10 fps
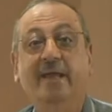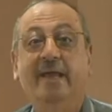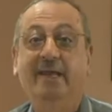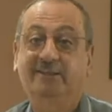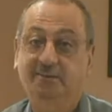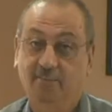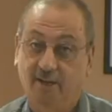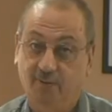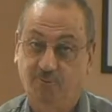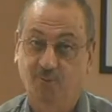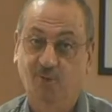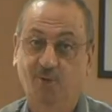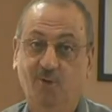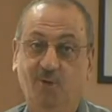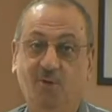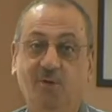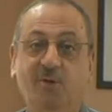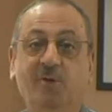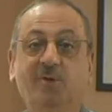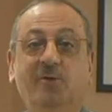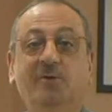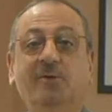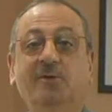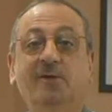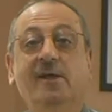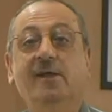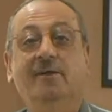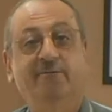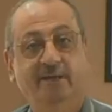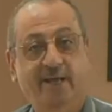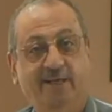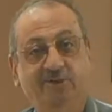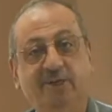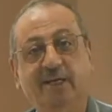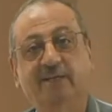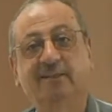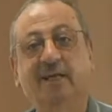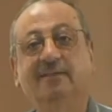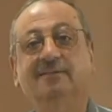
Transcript: it's marfu. When I say dan,